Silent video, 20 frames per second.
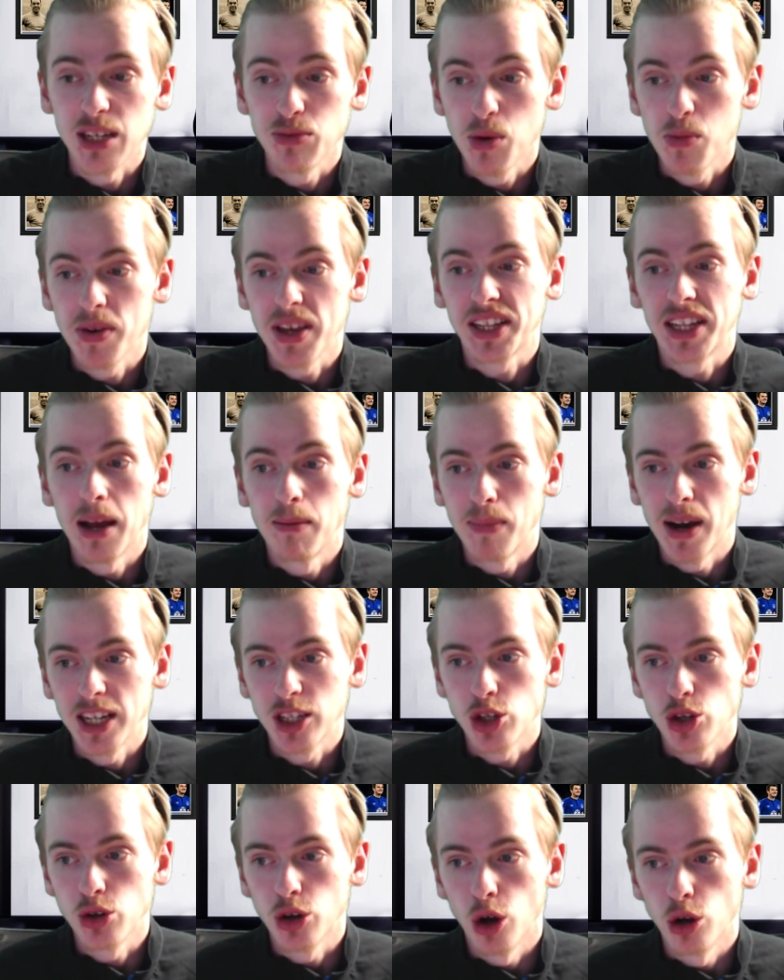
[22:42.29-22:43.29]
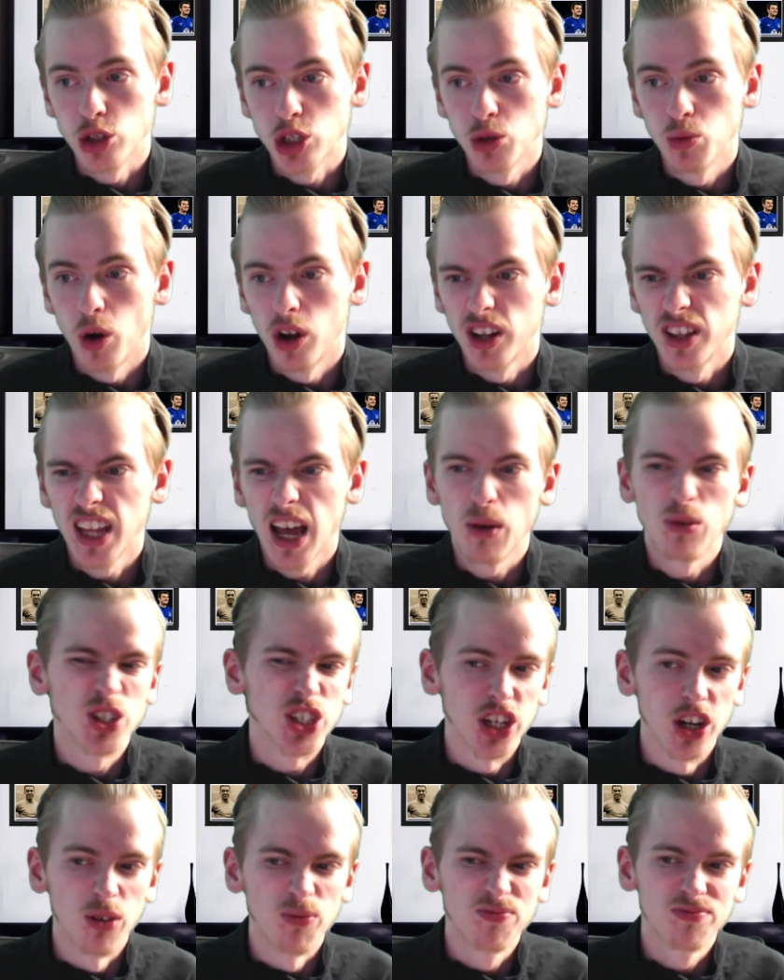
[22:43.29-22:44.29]
We beat them by 2-1, and that was
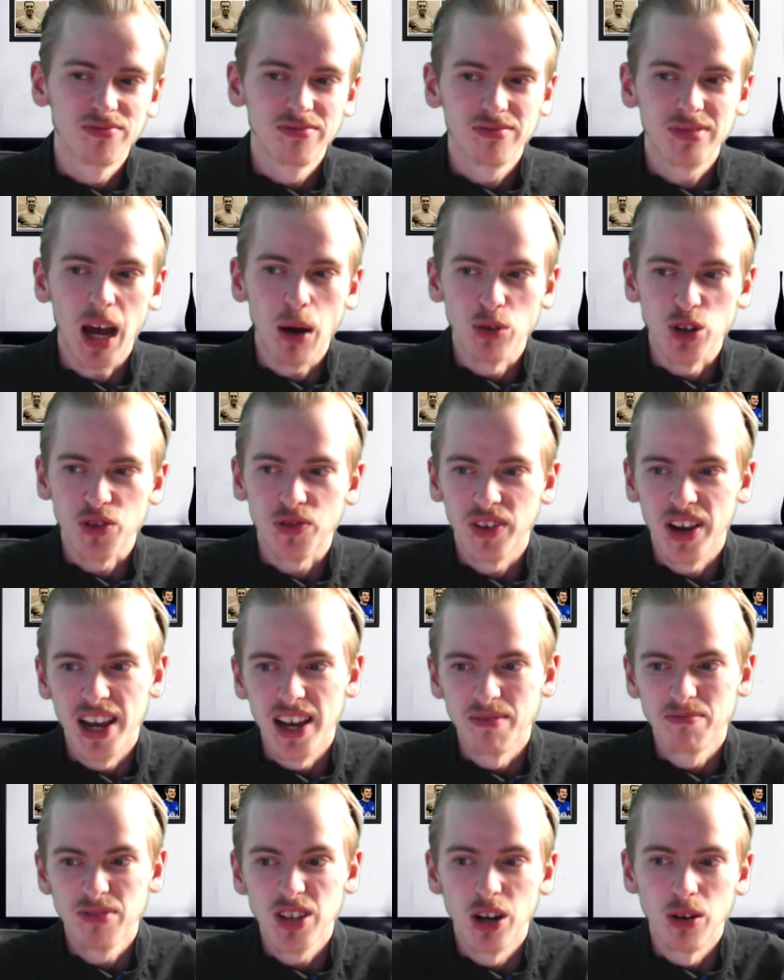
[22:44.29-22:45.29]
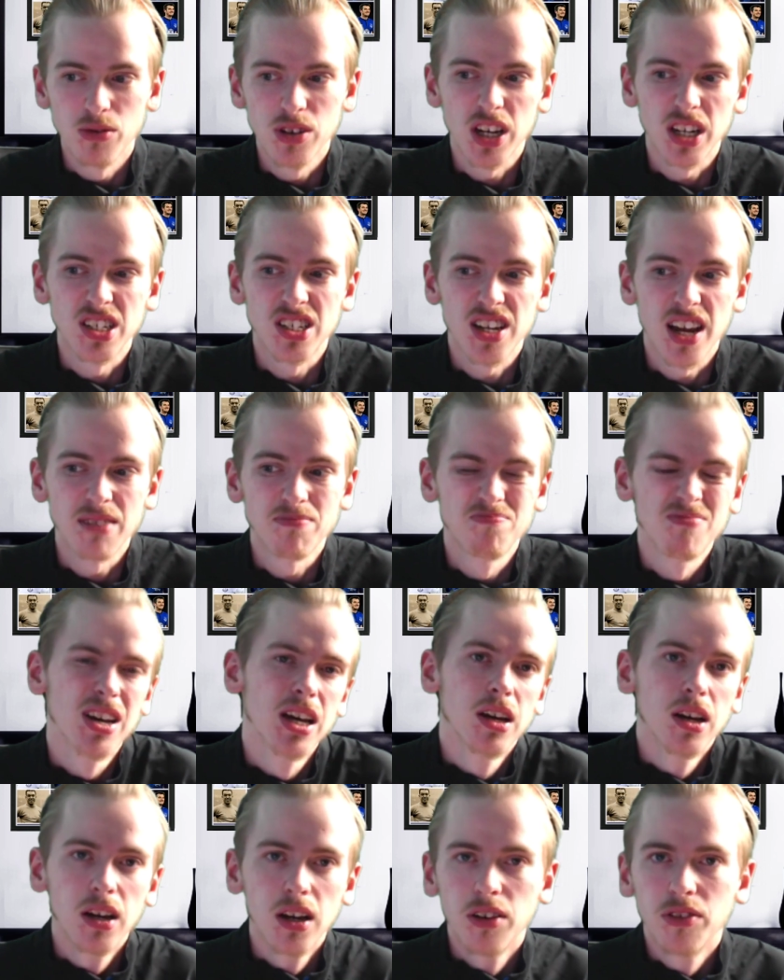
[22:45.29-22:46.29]
that was fair. You can say
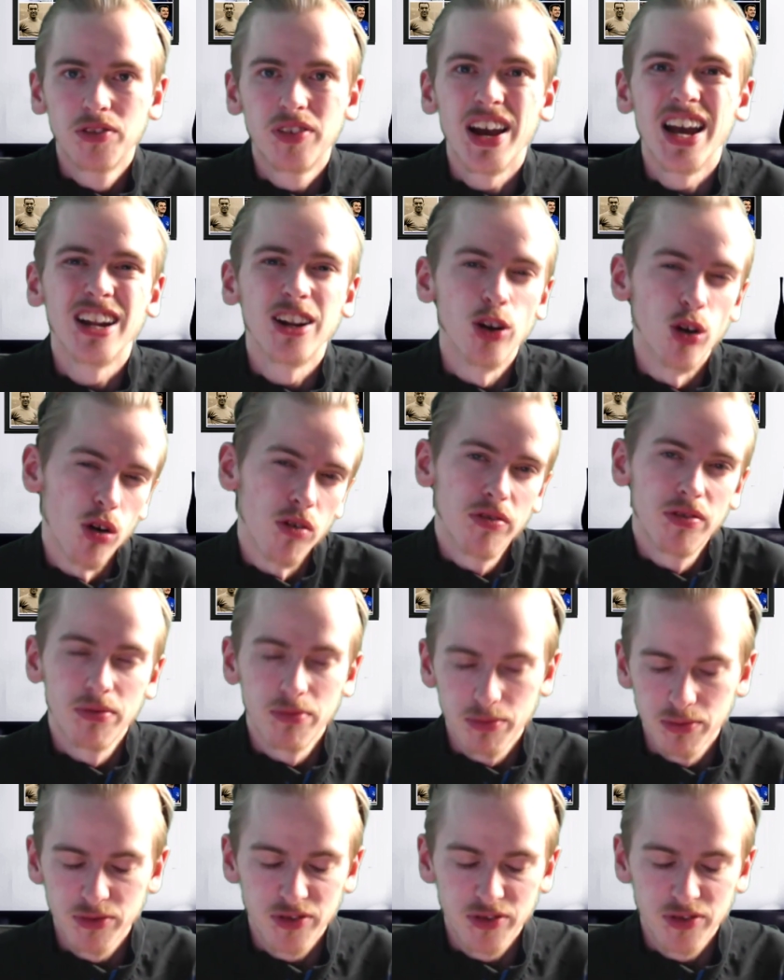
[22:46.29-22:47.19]
fair enough.